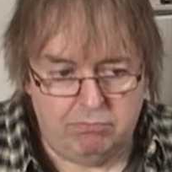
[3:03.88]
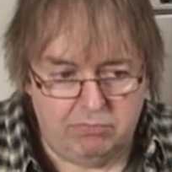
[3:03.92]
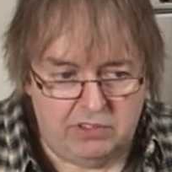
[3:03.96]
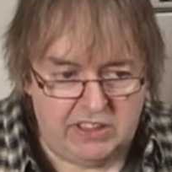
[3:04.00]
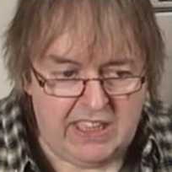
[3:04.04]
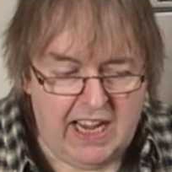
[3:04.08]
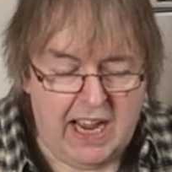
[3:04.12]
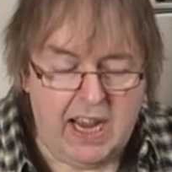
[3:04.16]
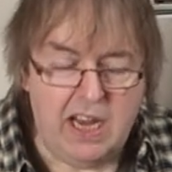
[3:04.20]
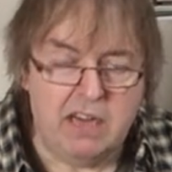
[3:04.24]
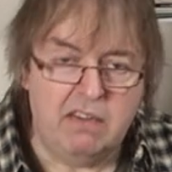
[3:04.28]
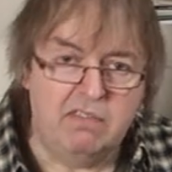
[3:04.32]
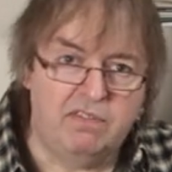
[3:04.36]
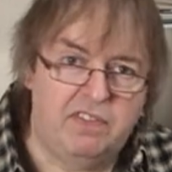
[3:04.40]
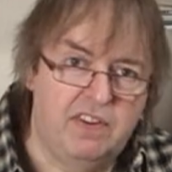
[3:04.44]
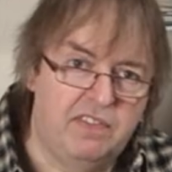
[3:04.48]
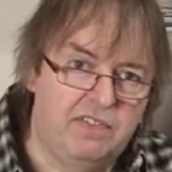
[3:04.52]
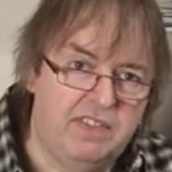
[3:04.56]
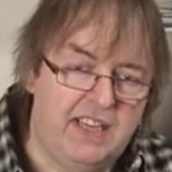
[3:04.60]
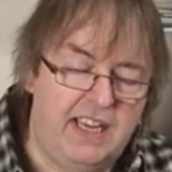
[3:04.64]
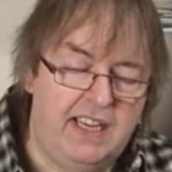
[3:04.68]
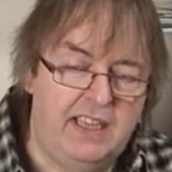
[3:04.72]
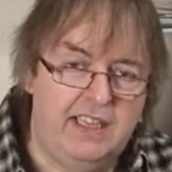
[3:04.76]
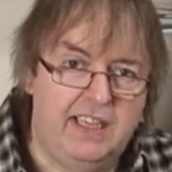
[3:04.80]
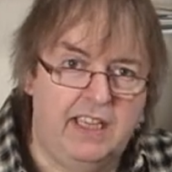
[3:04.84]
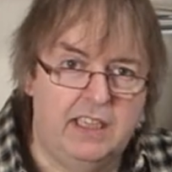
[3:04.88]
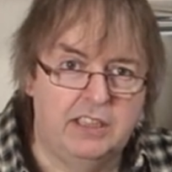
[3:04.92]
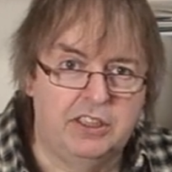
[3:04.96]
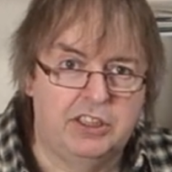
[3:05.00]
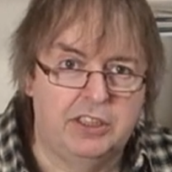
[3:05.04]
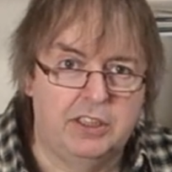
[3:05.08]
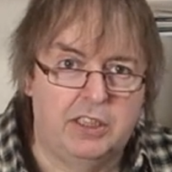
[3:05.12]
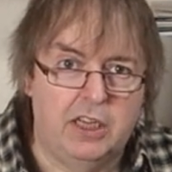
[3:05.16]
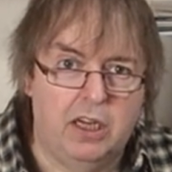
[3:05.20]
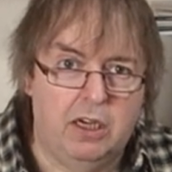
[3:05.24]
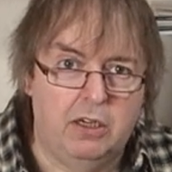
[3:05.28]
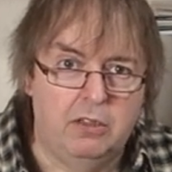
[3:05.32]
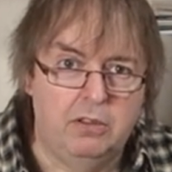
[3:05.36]
10, 15 years
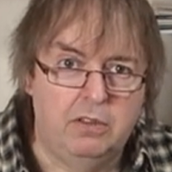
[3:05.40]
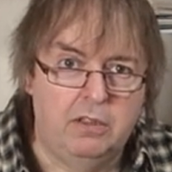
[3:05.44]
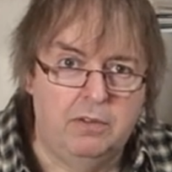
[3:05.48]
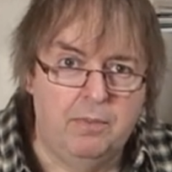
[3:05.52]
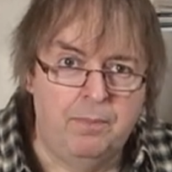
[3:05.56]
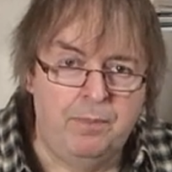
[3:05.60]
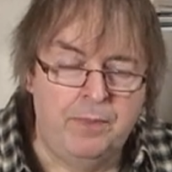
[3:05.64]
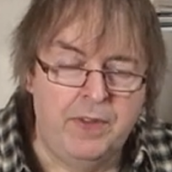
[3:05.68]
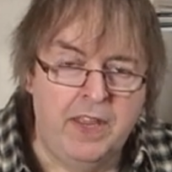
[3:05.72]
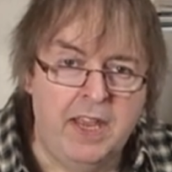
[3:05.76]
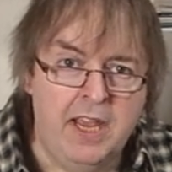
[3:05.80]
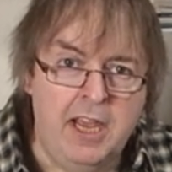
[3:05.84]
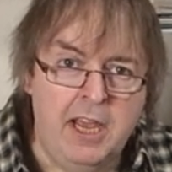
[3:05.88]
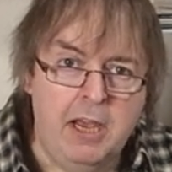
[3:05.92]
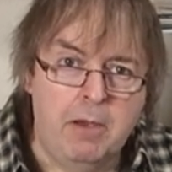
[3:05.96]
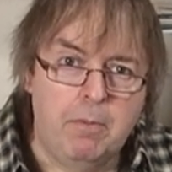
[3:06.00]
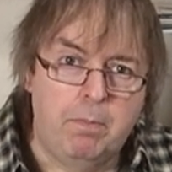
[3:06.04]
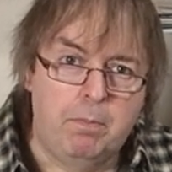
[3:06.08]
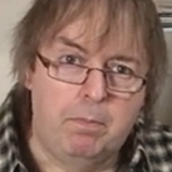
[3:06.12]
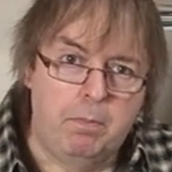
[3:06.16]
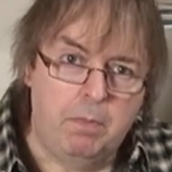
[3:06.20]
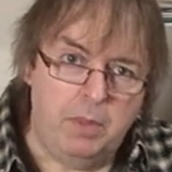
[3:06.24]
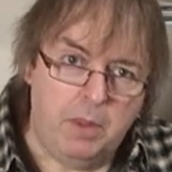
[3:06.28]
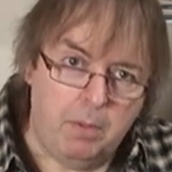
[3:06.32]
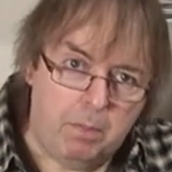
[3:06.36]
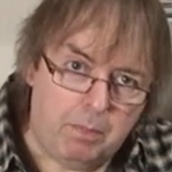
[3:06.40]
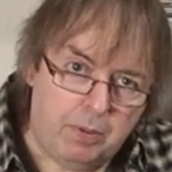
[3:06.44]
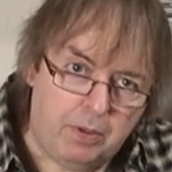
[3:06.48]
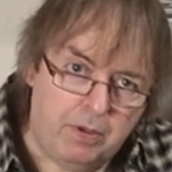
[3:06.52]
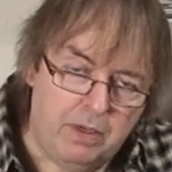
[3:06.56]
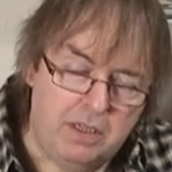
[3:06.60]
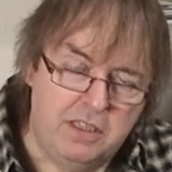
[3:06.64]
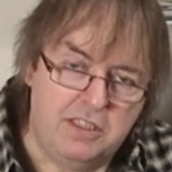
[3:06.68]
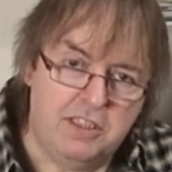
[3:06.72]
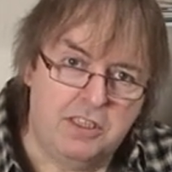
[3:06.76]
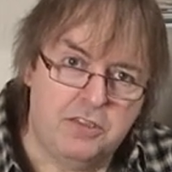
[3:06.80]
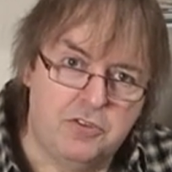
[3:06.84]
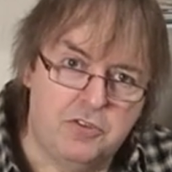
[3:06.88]
ago, the
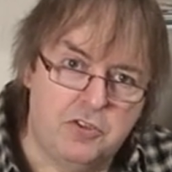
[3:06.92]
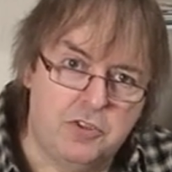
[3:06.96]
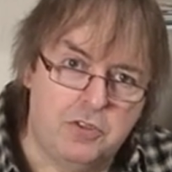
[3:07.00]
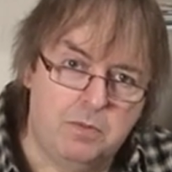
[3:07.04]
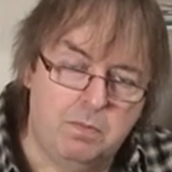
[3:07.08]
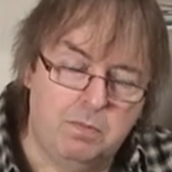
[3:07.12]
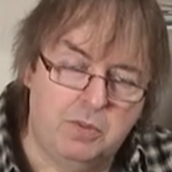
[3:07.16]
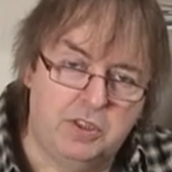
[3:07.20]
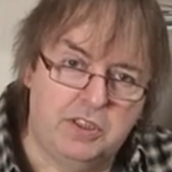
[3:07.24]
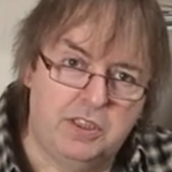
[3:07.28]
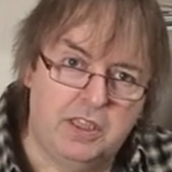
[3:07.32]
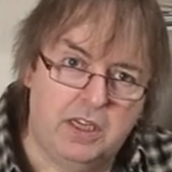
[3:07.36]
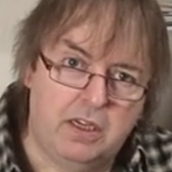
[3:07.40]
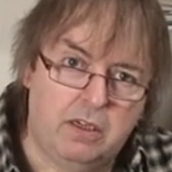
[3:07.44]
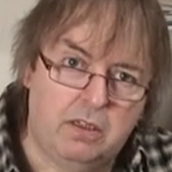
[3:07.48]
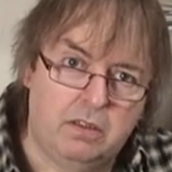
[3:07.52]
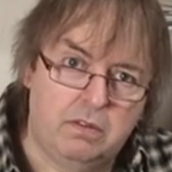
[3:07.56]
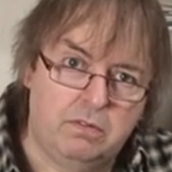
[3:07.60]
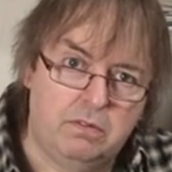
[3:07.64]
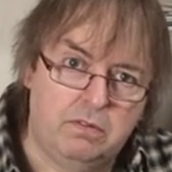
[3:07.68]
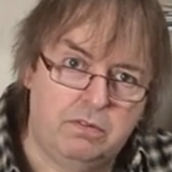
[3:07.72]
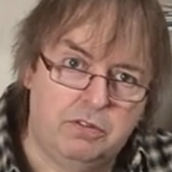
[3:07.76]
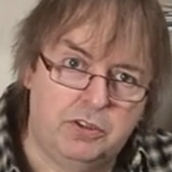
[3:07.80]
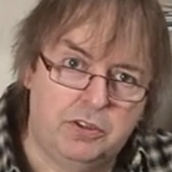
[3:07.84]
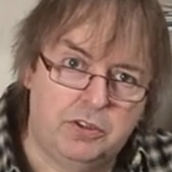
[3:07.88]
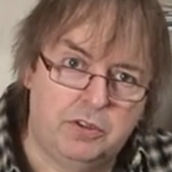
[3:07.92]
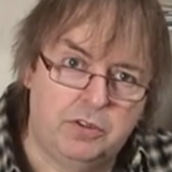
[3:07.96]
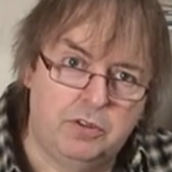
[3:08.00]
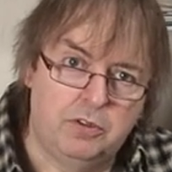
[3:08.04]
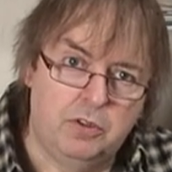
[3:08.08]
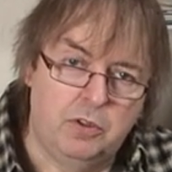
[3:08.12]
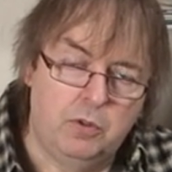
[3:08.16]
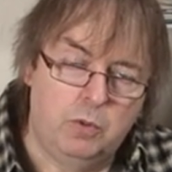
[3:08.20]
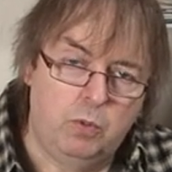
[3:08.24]
printers themselves